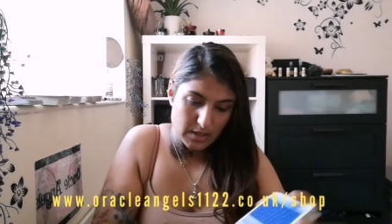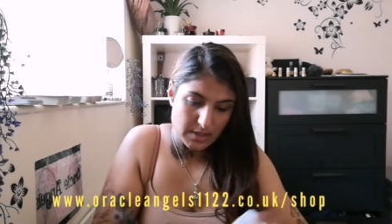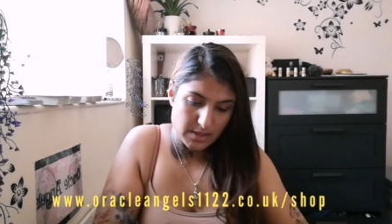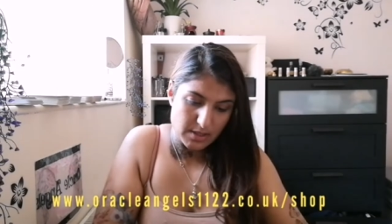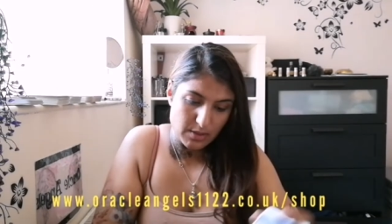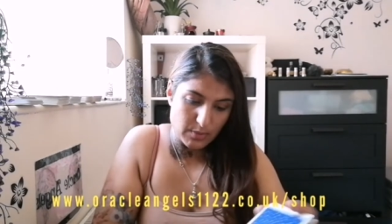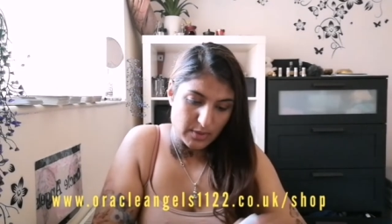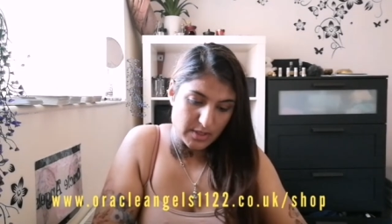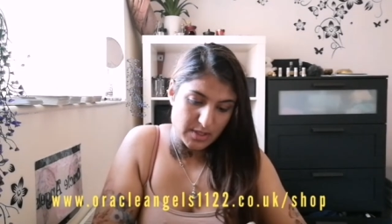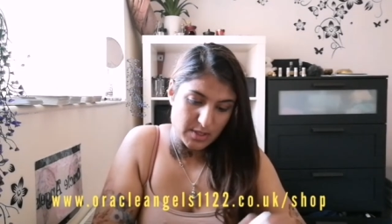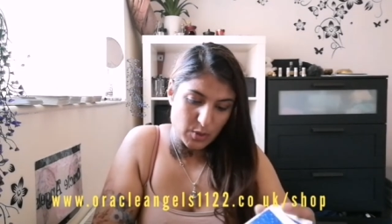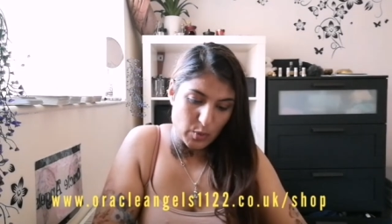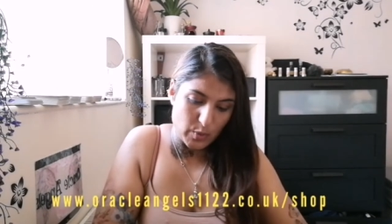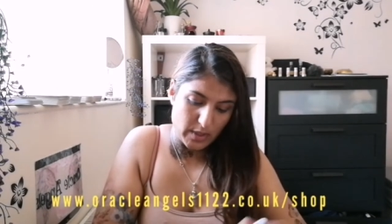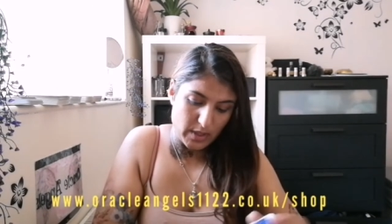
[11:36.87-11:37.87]
Let's see what this
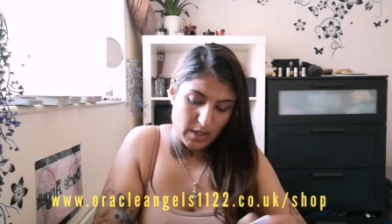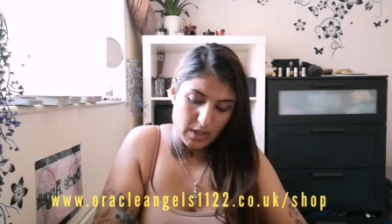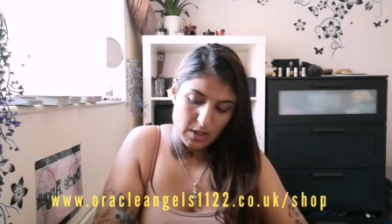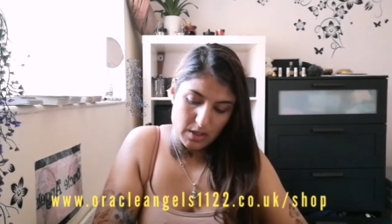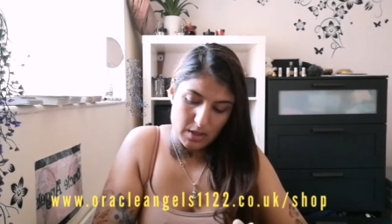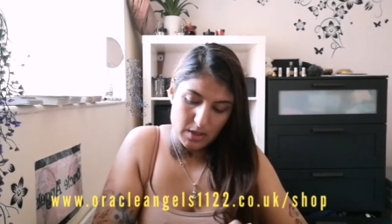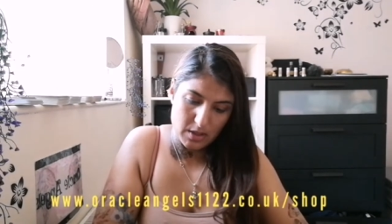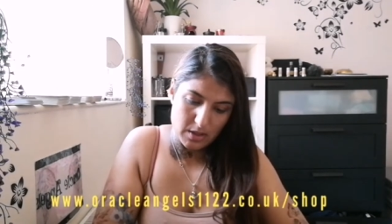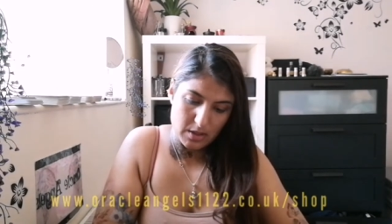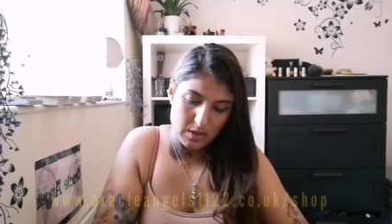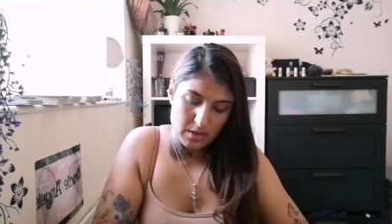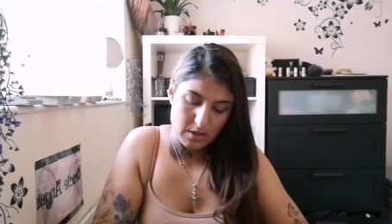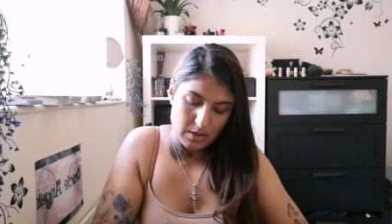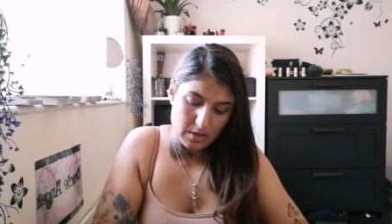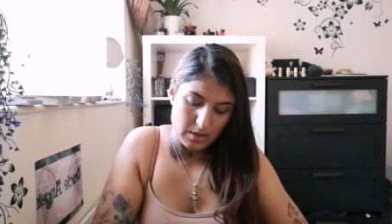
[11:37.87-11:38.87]
Queen
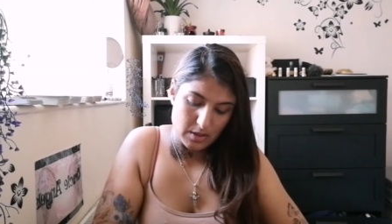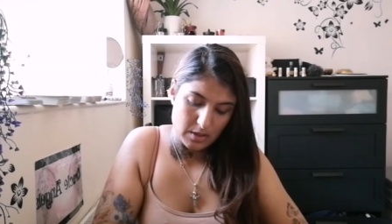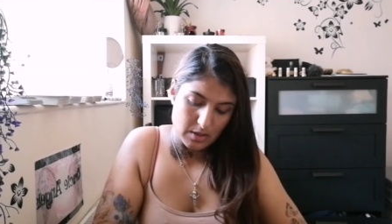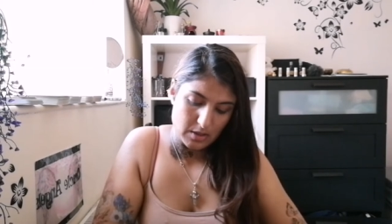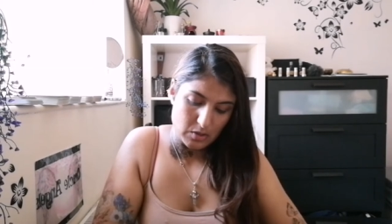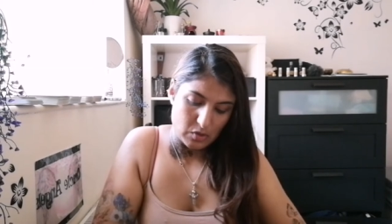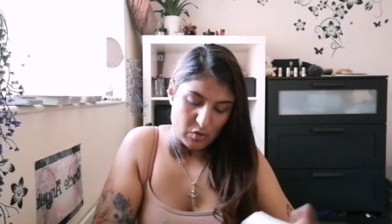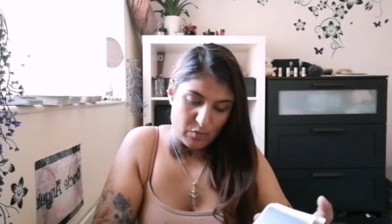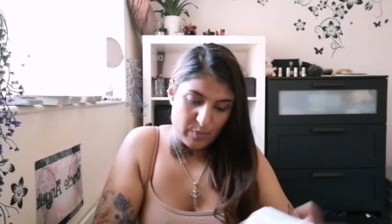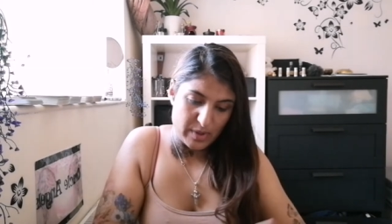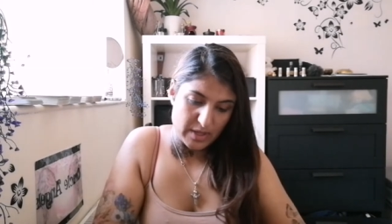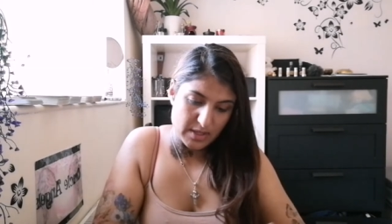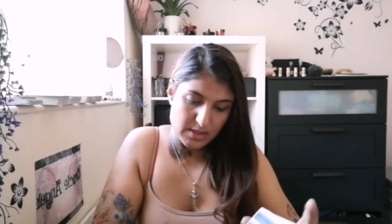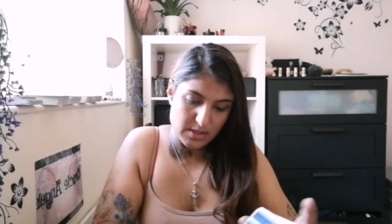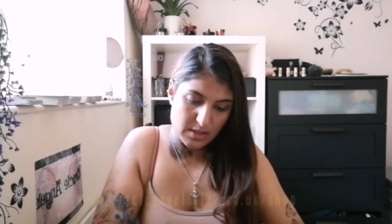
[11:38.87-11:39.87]
of
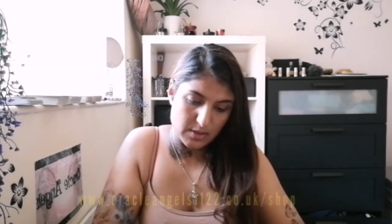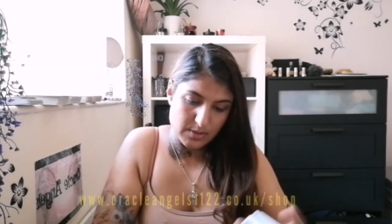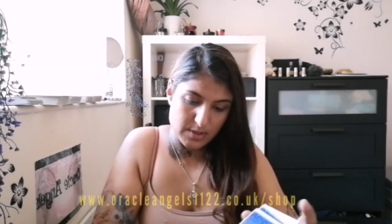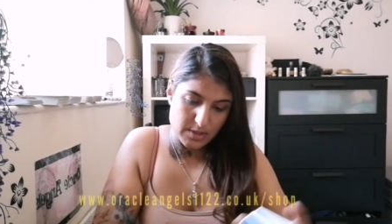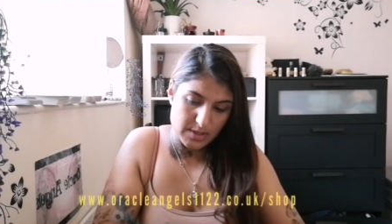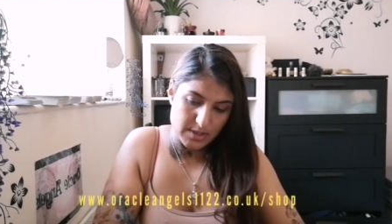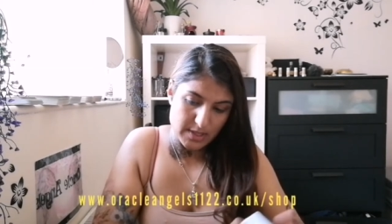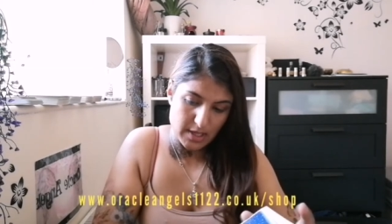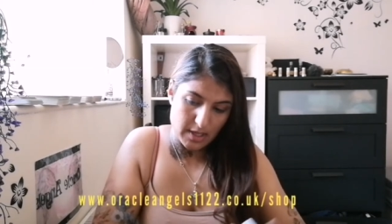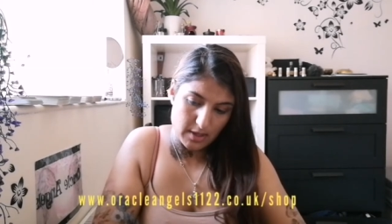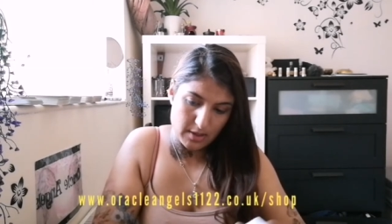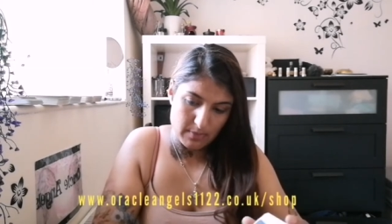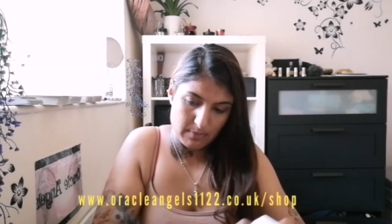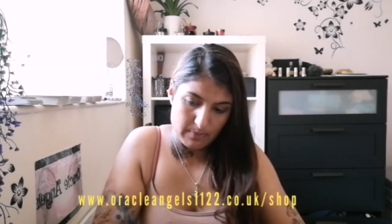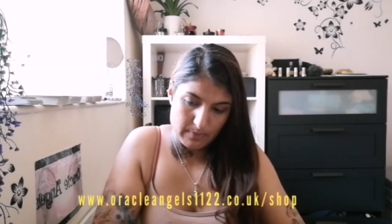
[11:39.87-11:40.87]
Pentacles is
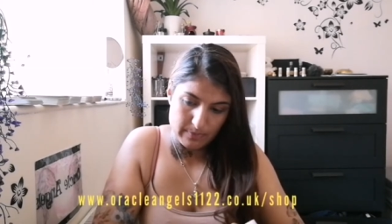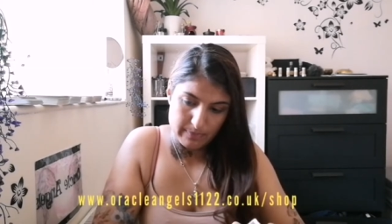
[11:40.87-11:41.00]
saying.